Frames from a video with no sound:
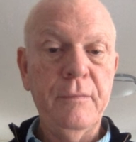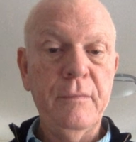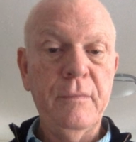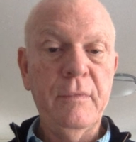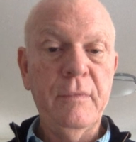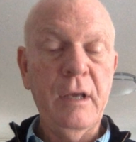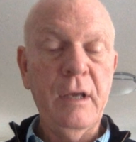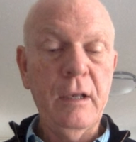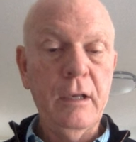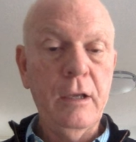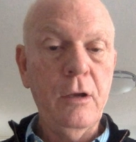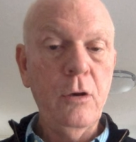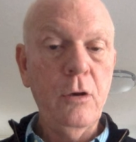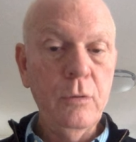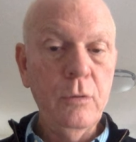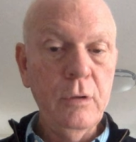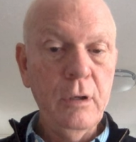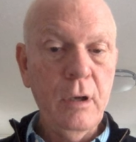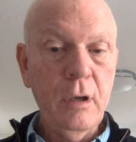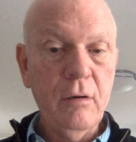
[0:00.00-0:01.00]
tell it who
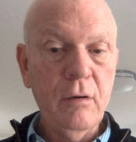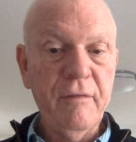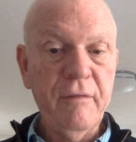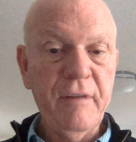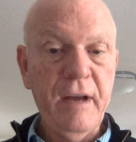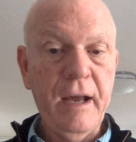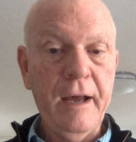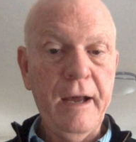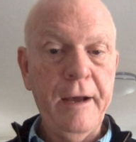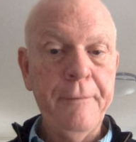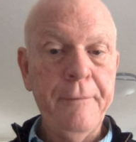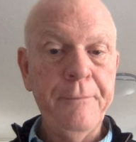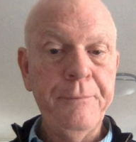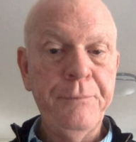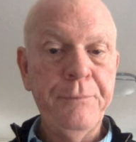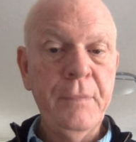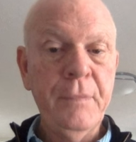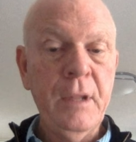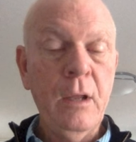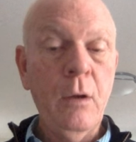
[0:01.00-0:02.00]
to notify,
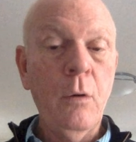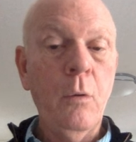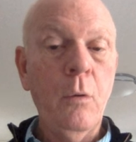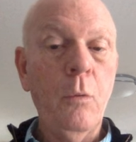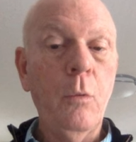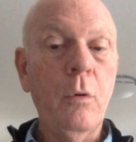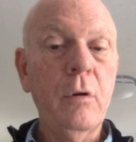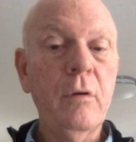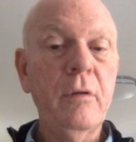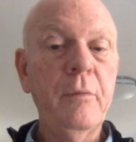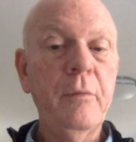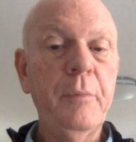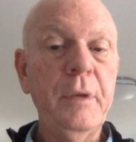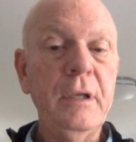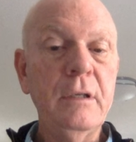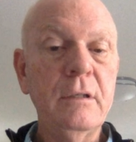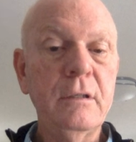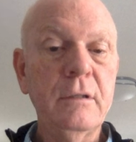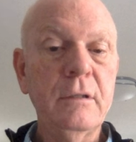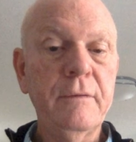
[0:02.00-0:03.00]
what are the
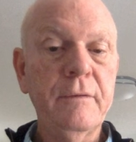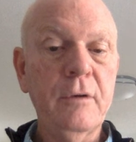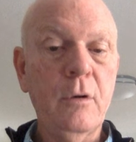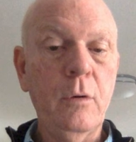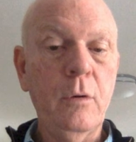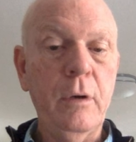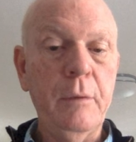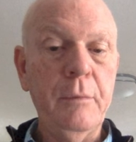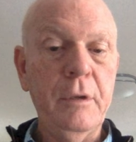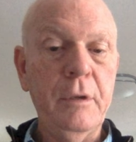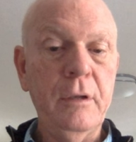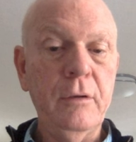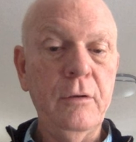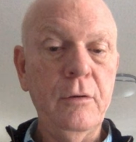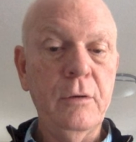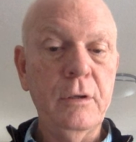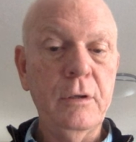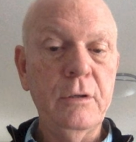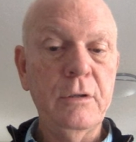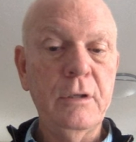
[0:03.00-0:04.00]
pieces of equipment. You
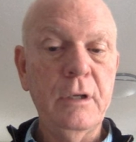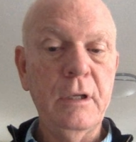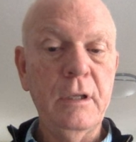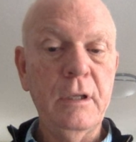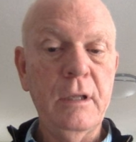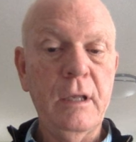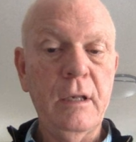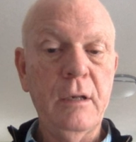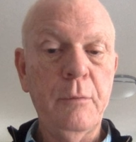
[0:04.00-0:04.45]
can see that the